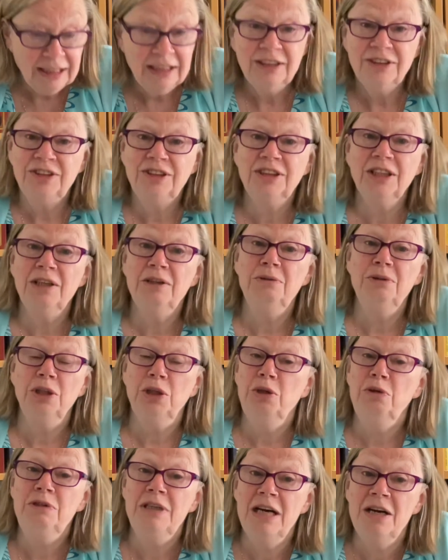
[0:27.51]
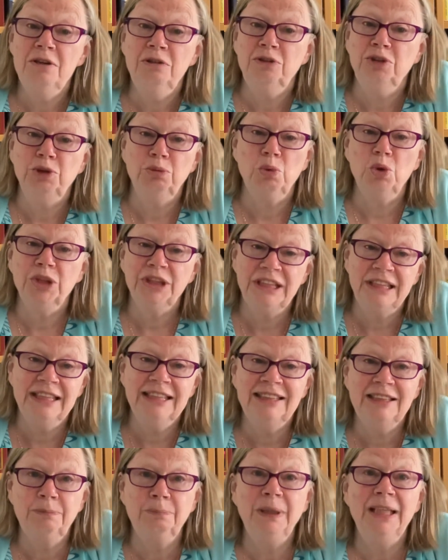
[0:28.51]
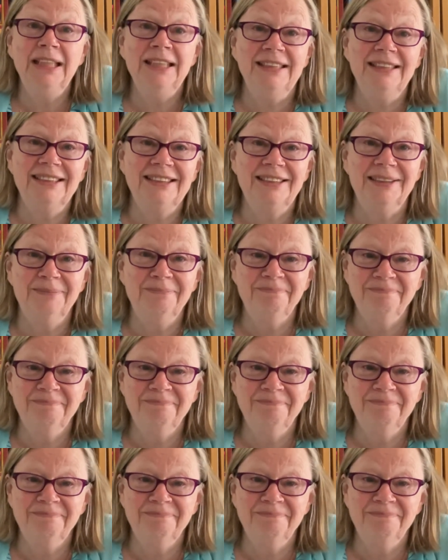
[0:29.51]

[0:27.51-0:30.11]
So who knows? Watch this space.